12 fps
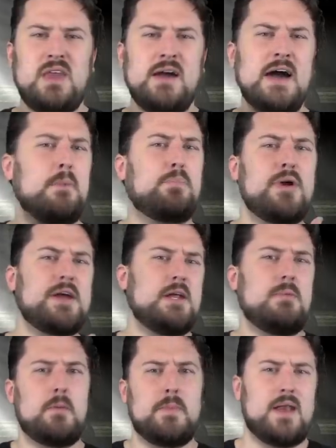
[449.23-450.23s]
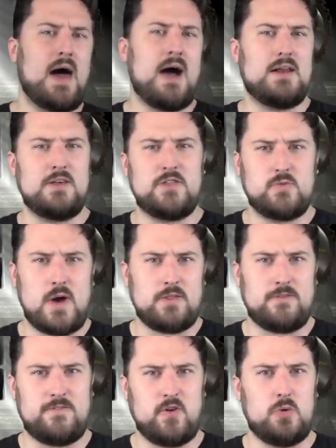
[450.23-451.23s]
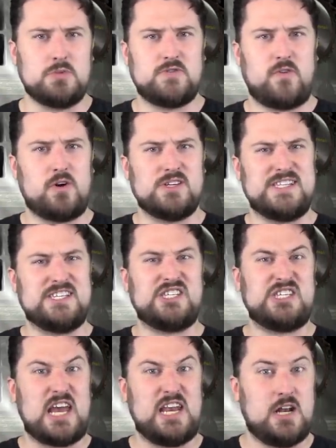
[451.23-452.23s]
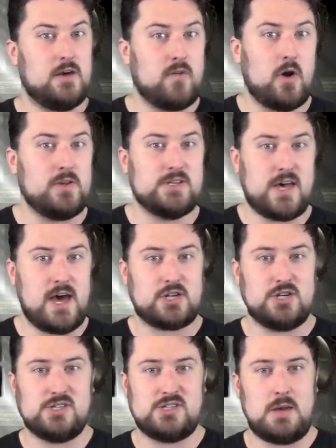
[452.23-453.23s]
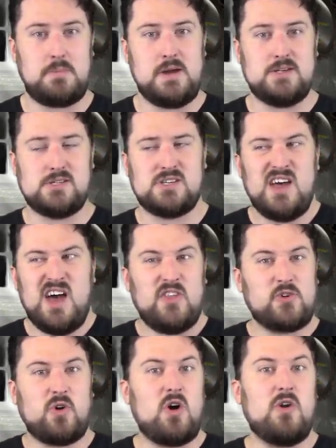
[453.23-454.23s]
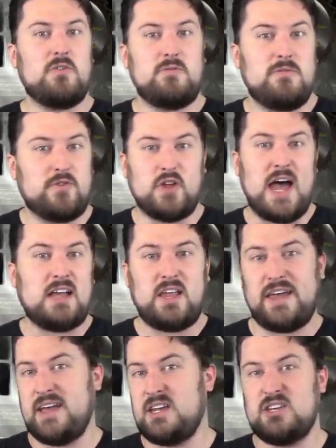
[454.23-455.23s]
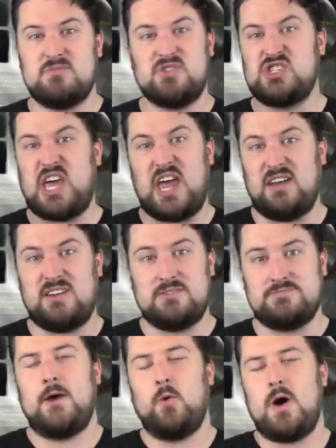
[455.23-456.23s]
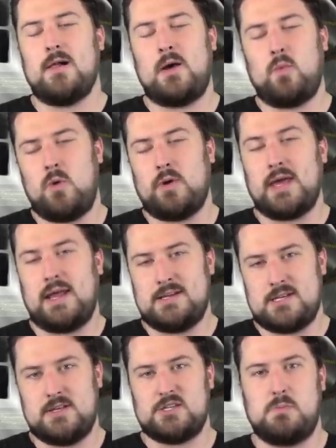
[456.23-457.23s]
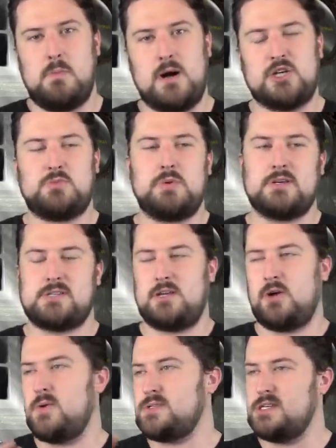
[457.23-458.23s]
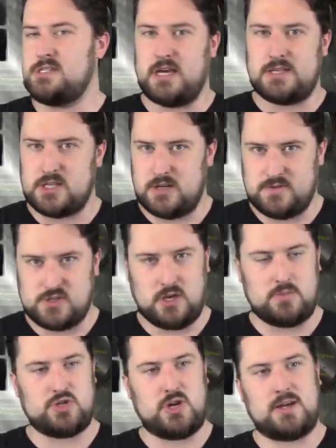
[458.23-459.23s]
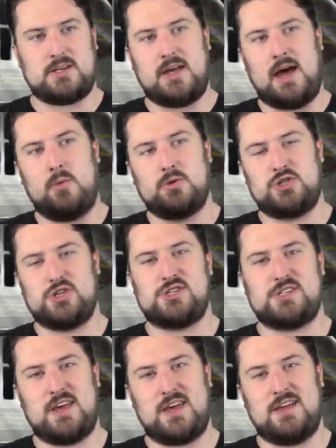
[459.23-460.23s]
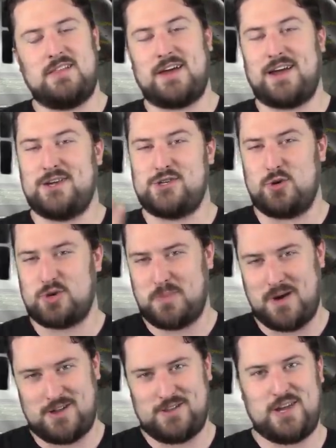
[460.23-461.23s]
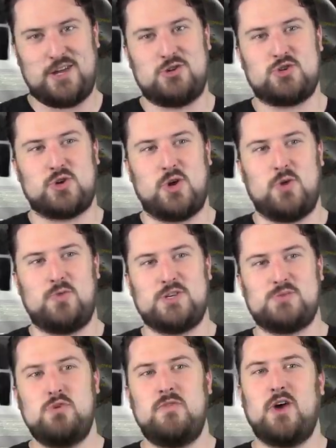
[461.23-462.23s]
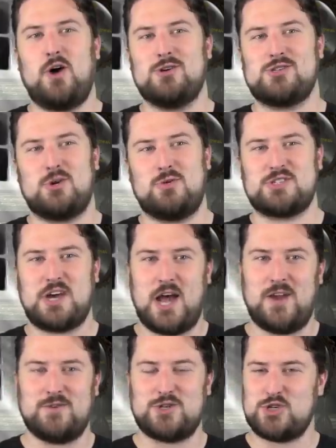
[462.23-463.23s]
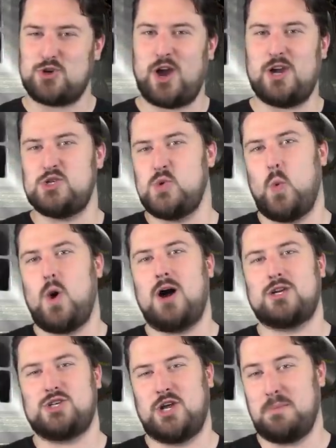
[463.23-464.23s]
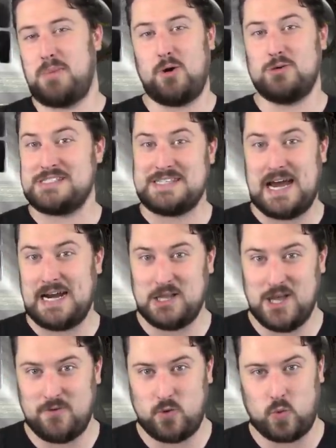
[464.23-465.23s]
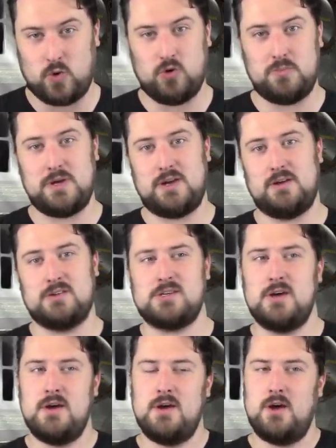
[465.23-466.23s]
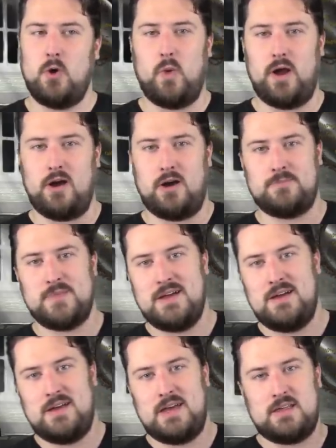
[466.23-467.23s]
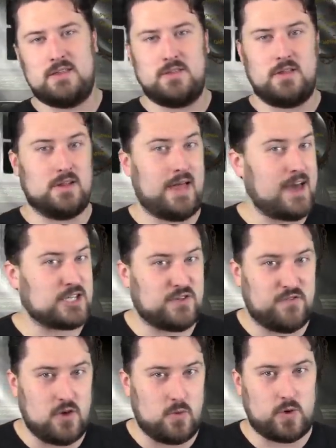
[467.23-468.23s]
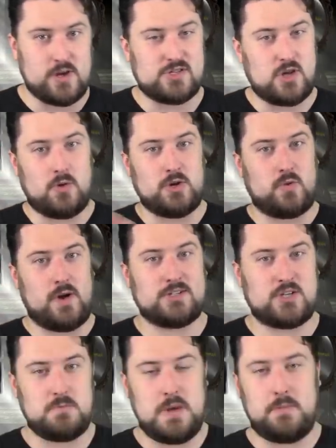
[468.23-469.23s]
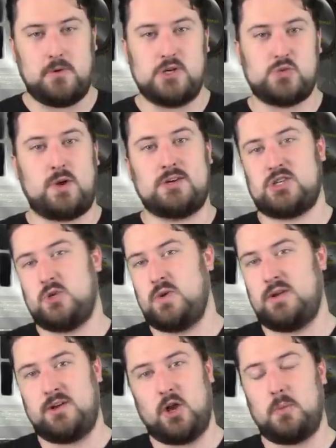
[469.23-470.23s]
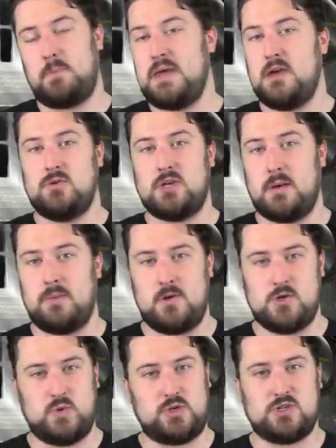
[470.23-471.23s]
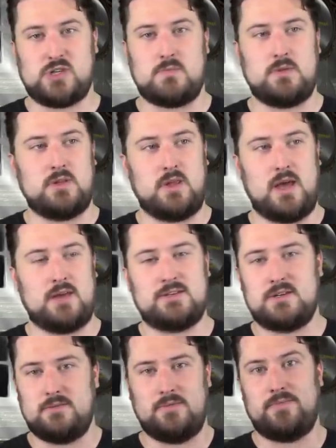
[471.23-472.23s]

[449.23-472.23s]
kind of breaking up the monotony throughout the film as far as the setting of all these action set pieces. They're all flatland sand. And while I won't get into this much because I know it's a sensitive subject, I will just say, like I joked about in the intro, this movie also is kind of a strange watch in a post 9/11 world, because where in the last film where he's going to rescue people, he's rescuing, you know, POWs, which is something that